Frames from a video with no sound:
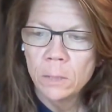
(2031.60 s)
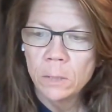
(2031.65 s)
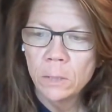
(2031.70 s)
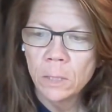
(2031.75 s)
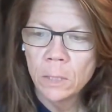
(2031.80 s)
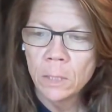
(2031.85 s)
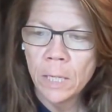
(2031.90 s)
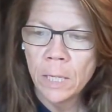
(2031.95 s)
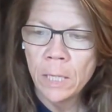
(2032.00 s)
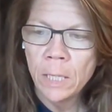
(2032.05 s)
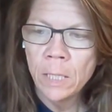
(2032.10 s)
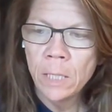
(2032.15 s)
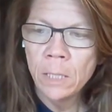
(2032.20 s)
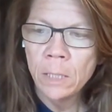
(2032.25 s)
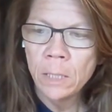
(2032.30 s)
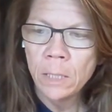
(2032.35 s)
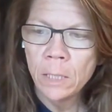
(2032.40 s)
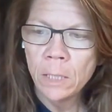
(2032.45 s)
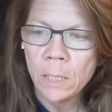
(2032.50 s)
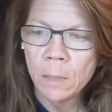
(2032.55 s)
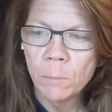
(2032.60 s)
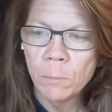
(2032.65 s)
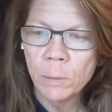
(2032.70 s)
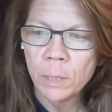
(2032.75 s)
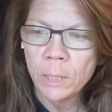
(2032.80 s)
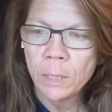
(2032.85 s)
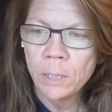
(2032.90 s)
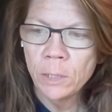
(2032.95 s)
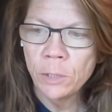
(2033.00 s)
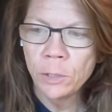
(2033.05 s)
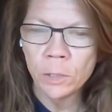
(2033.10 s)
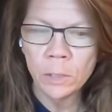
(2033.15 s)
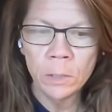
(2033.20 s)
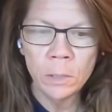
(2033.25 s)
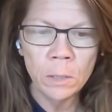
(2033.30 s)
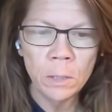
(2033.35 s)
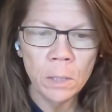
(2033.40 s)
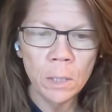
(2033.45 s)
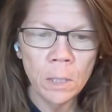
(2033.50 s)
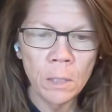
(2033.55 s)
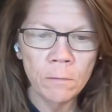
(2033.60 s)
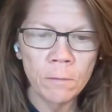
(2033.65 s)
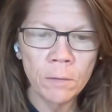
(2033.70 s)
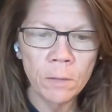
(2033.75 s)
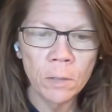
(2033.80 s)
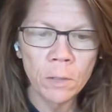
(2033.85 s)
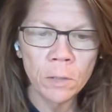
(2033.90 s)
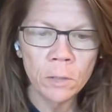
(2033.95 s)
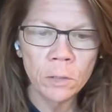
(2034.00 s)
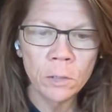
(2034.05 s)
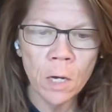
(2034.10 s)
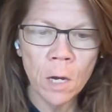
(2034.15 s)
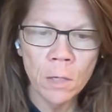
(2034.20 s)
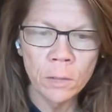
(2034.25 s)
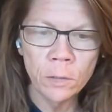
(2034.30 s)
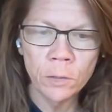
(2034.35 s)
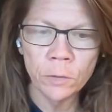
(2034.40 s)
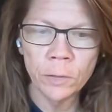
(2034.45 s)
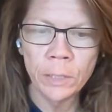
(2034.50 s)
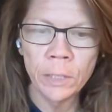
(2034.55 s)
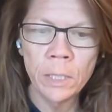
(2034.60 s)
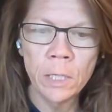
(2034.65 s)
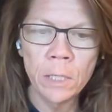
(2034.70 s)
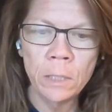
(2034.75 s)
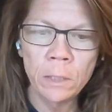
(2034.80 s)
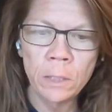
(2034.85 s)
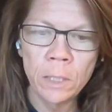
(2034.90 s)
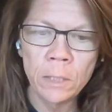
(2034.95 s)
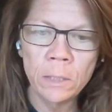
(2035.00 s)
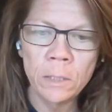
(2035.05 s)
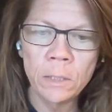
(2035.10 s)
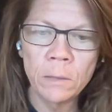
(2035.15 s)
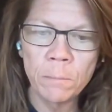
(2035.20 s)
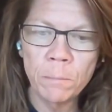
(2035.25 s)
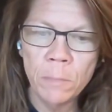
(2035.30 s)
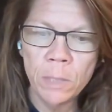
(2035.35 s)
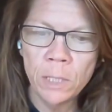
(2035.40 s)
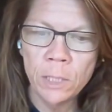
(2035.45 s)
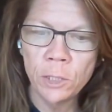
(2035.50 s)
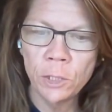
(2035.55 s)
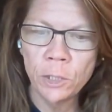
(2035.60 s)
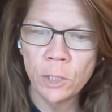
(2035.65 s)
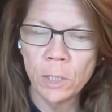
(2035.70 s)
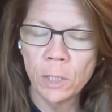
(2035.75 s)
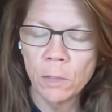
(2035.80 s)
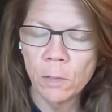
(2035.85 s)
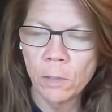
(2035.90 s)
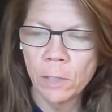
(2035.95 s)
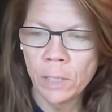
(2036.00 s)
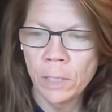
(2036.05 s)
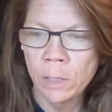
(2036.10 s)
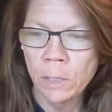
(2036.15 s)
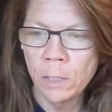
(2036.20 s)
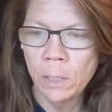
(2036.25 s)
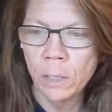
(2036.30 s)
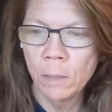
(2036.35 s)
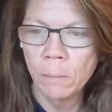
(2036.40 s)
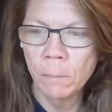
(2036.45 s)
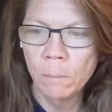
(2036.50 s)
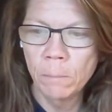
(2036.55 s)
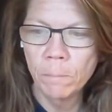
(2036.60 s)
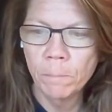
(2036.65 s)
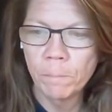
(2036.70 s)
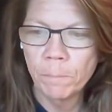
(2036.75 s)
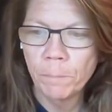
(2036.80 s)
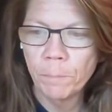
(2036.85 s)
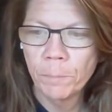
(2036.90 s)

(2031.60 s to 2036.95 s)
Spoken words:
delaying the completion of her doctorate and thus diminishing her income.